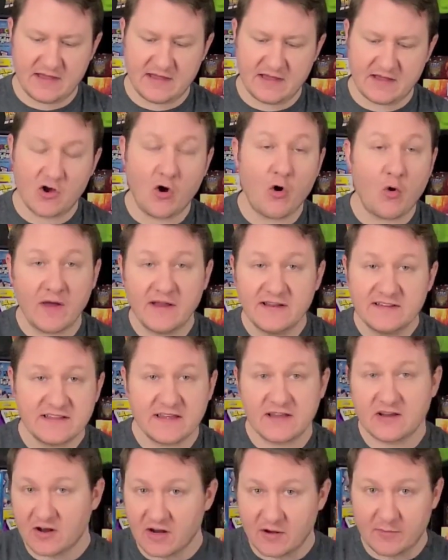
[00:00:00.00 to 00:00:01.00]
coins that
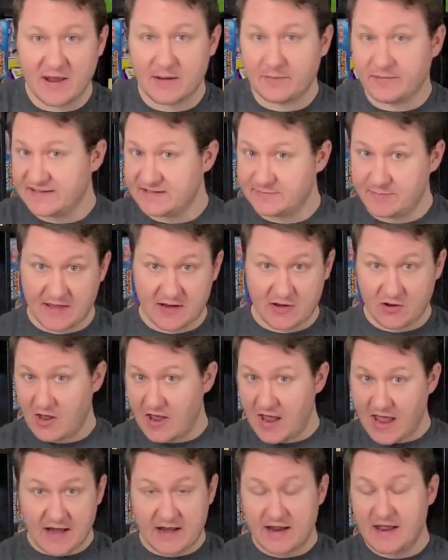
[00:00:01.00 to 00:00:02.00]
you're going to be able to spend
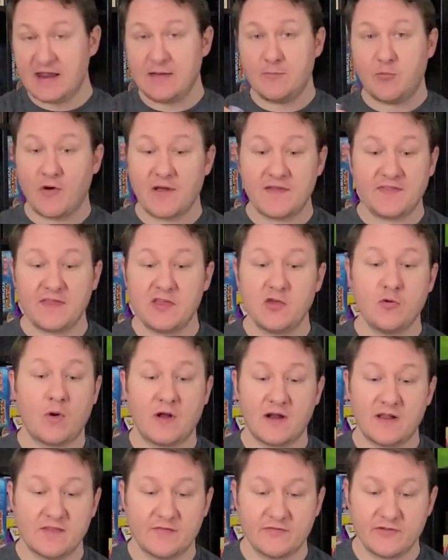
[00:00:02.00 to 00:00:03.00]
at any point that you
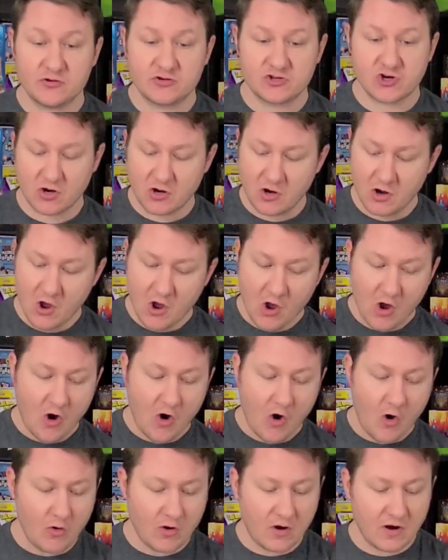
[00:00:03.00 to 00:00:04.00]
want in the future,
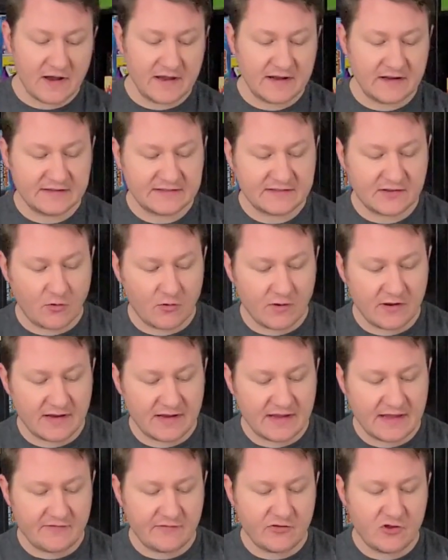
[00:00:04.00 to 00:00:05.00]
or it is going to
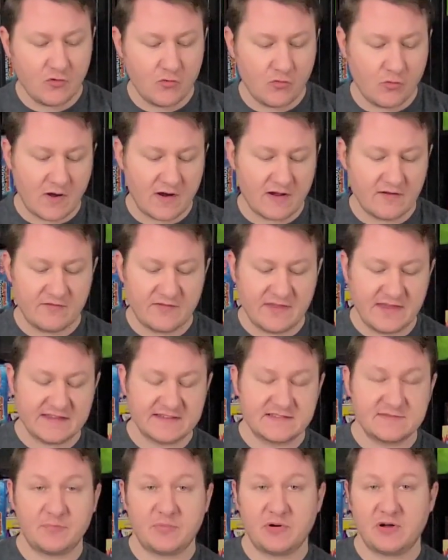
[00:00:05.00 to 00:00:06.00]
give you one of
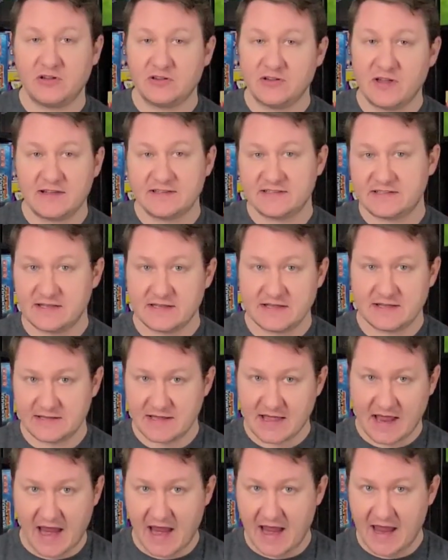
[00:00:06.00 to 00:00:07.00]
these plus
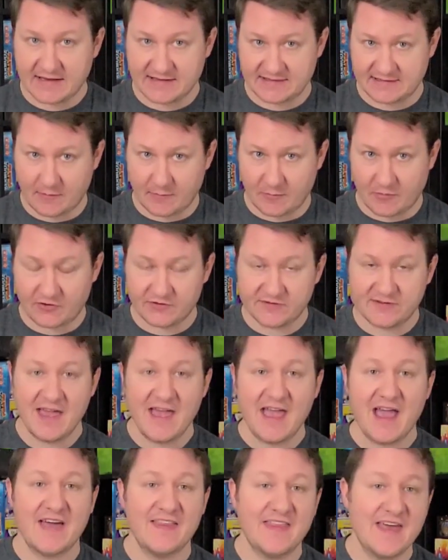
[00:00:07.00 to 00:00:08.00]
hand symbols.
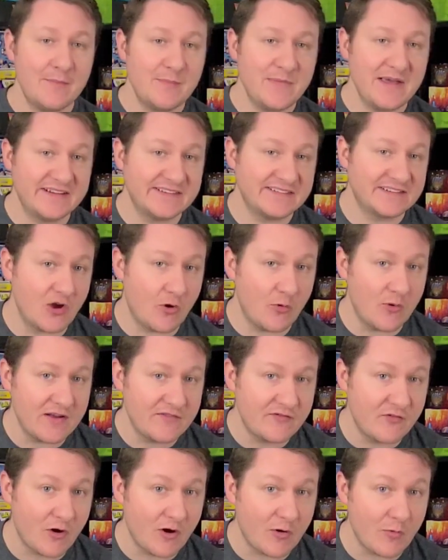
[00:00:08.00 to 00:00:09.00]
And that means going
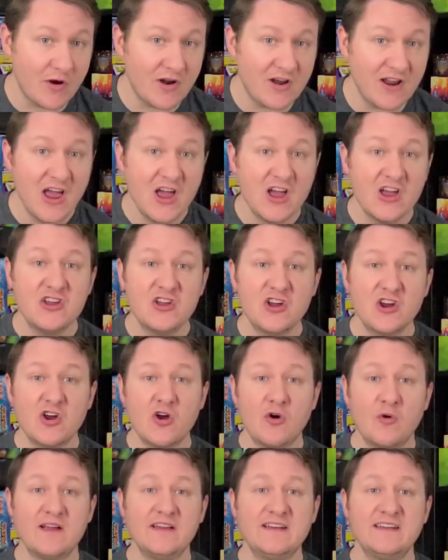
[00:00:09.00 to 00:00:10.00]
forward, you're
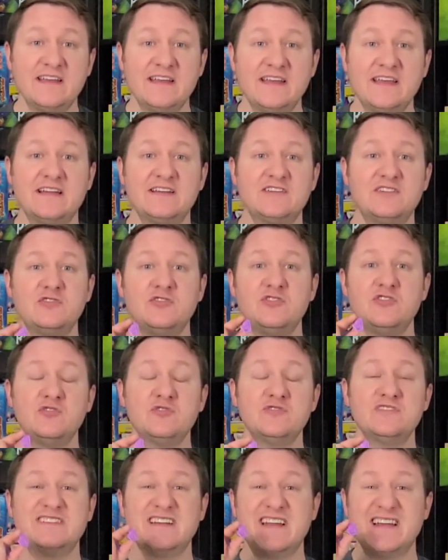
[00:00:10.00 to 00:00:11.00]
going to get to
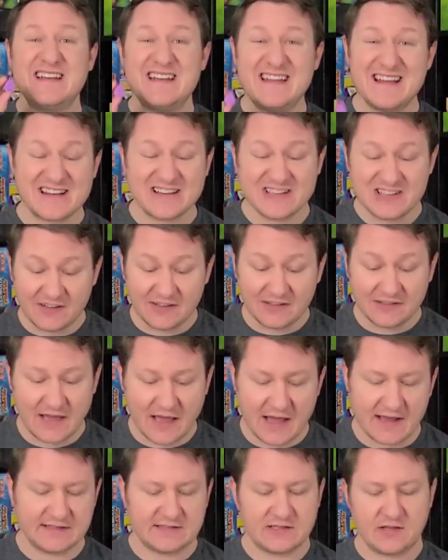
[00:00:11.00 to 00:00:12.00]
use an additional
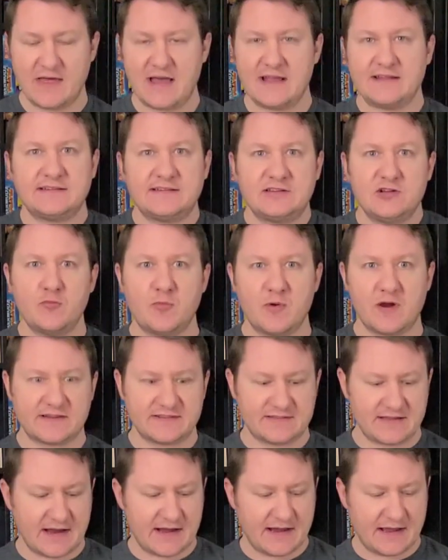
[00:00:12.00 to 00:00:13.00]
dice. So that's super
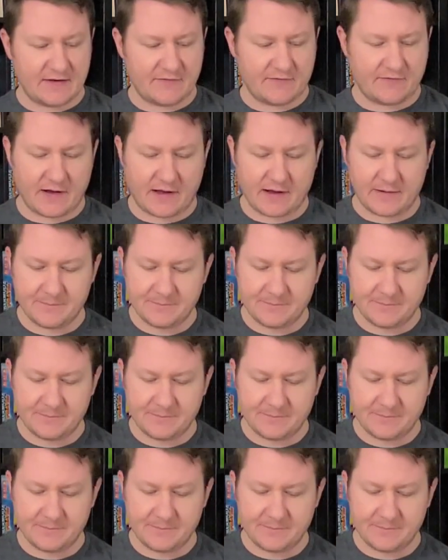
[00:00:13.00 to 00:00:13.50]
exciting and fun.